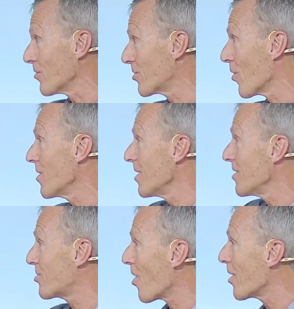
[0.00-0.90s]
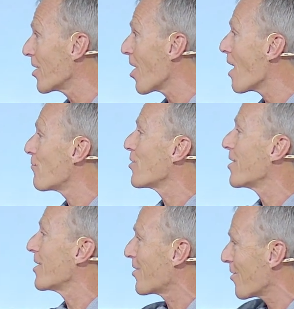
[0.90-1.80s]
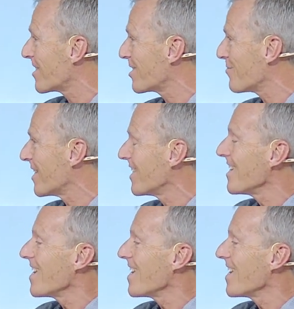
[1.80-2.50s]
So he's starting off with an encouragement,